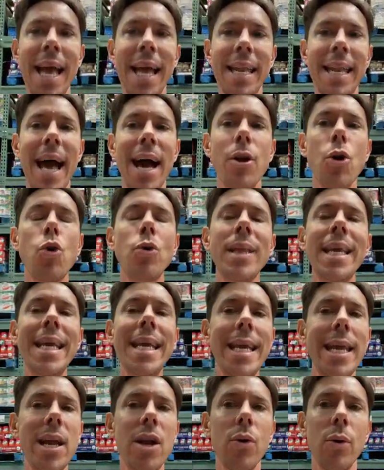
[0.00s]
Not only
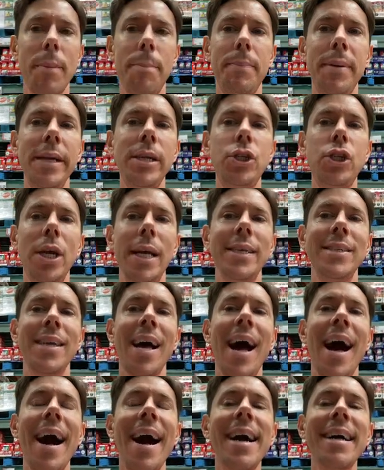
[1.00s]
here at B J's,
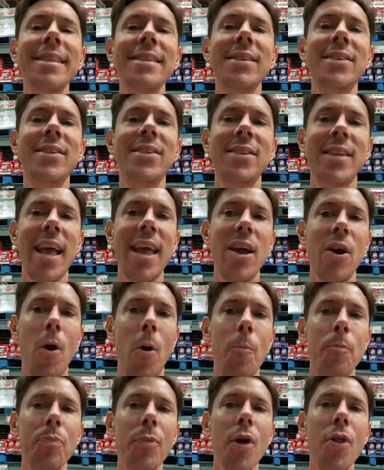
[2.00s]
on sale,
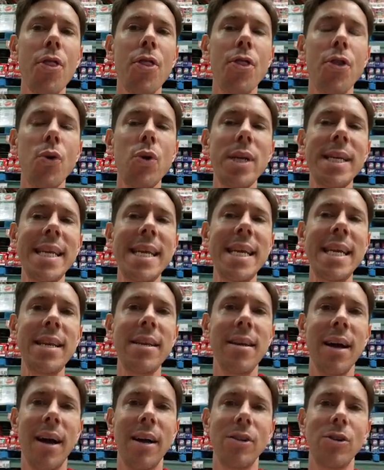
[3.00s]
thirteen
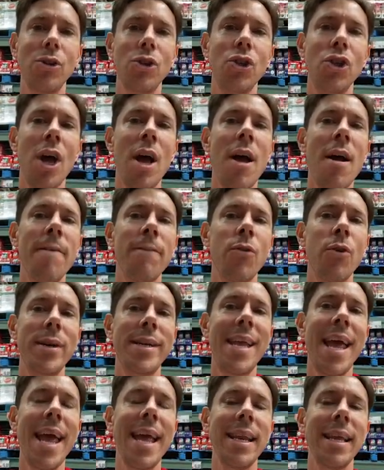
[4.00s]
dollars for
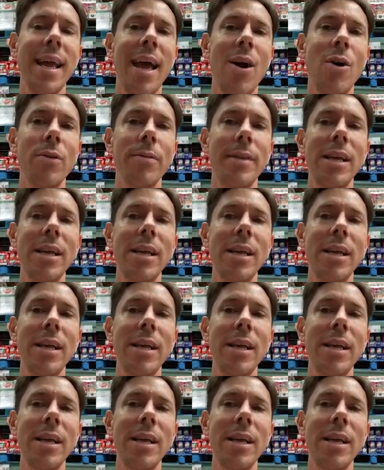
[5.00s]
ten count.